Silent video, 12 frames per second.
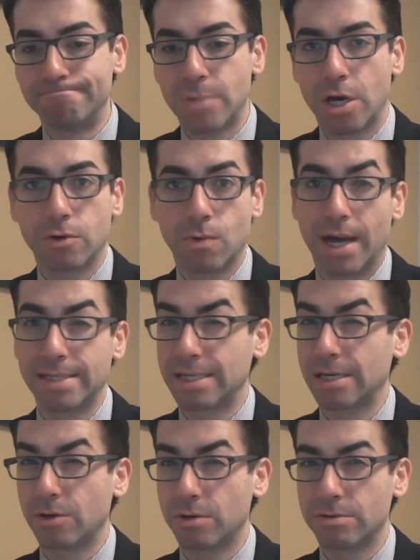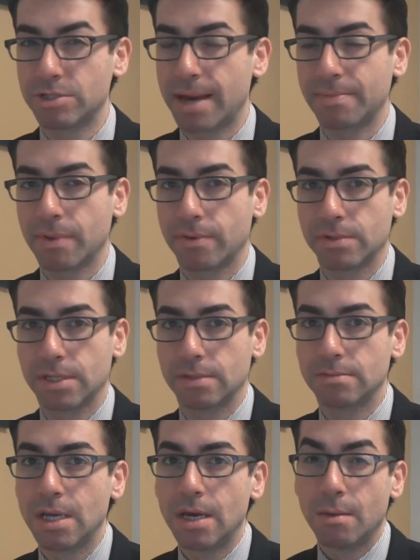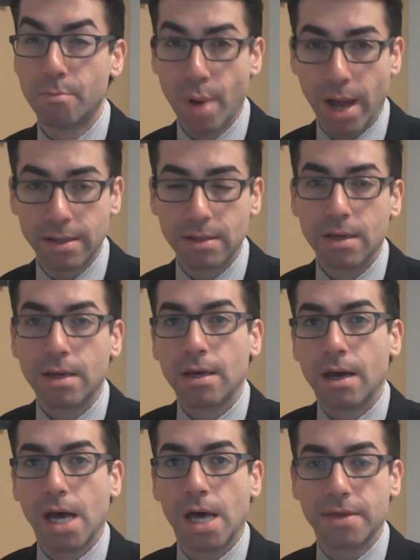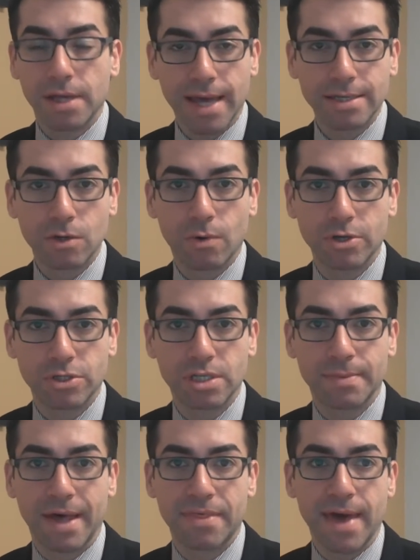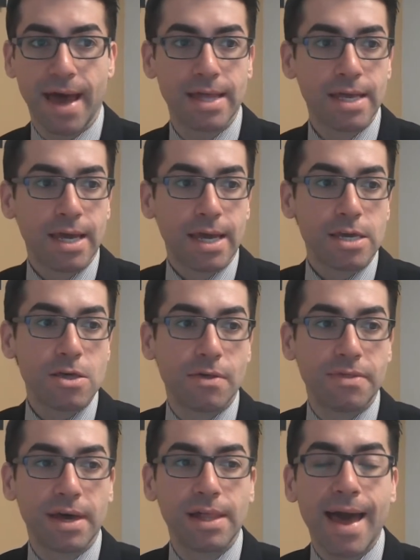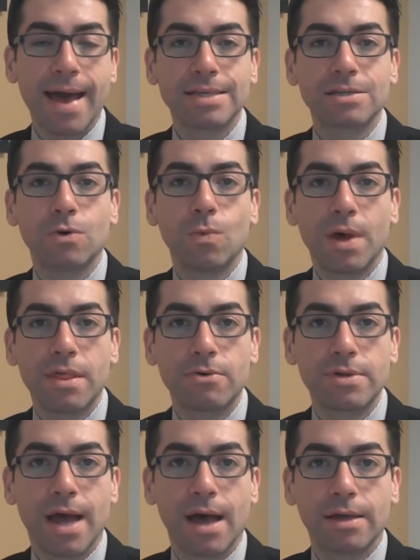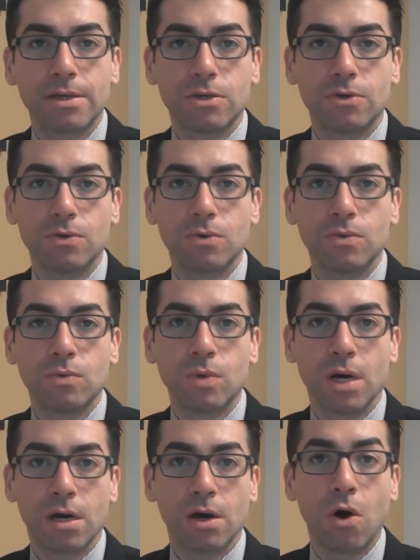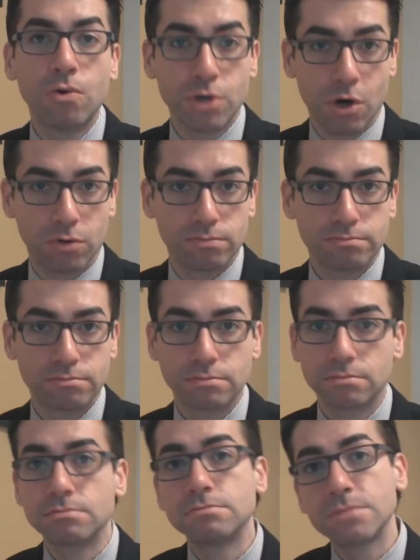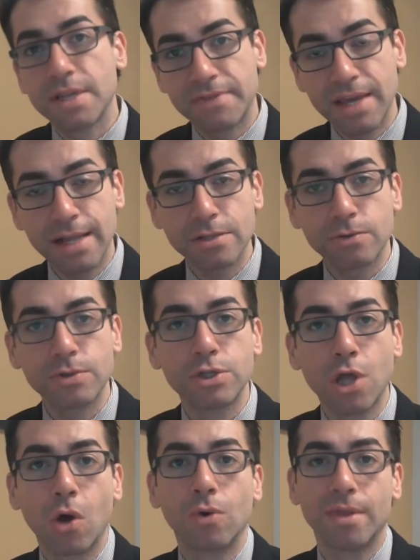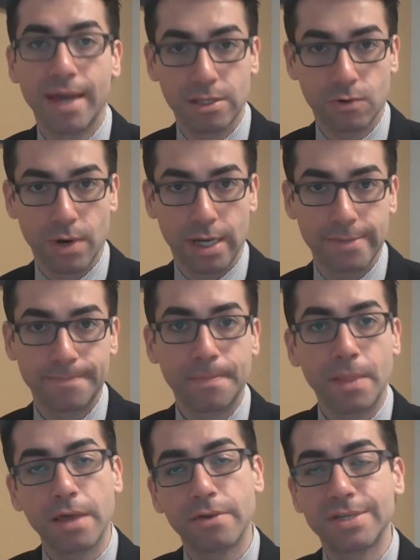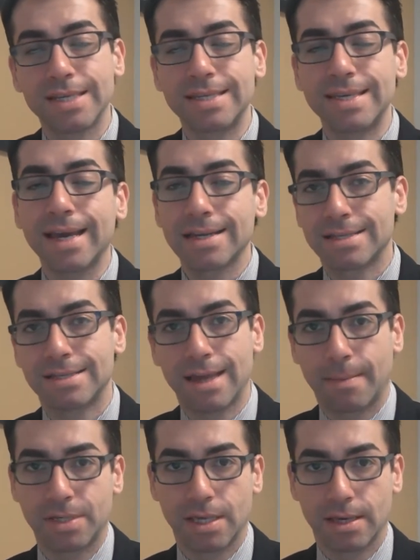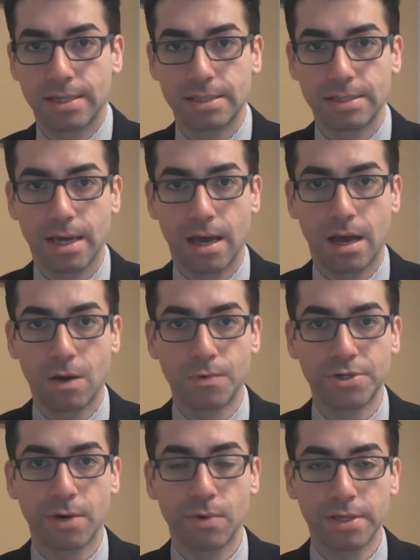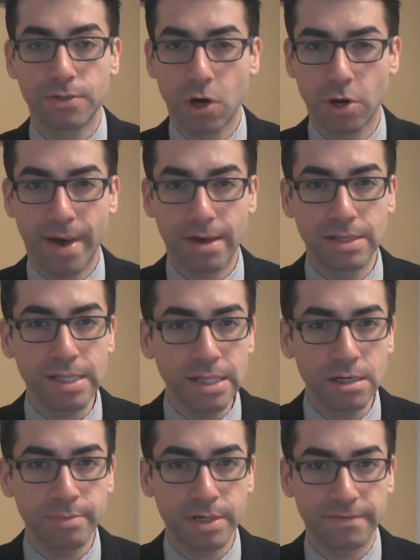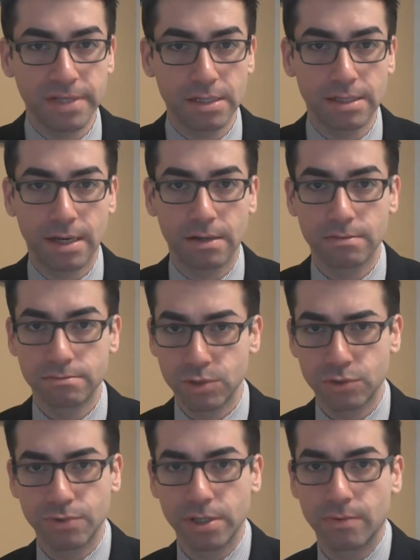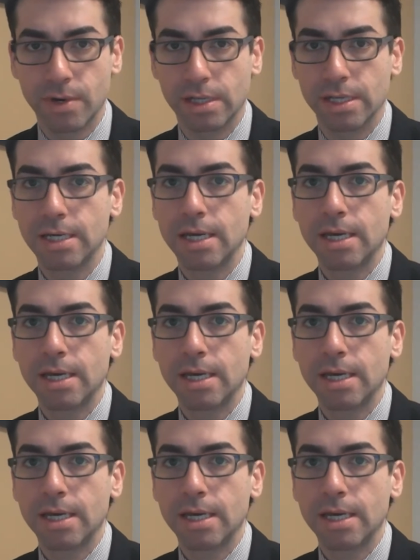Otherwise, you can go to Chapter 13. But they'll ask you questions about that. They'll ask whether or not you own a home. If the answer is no, that's great. There's a second step to this, which I want to talk about in a little bit of detail, just really quickly.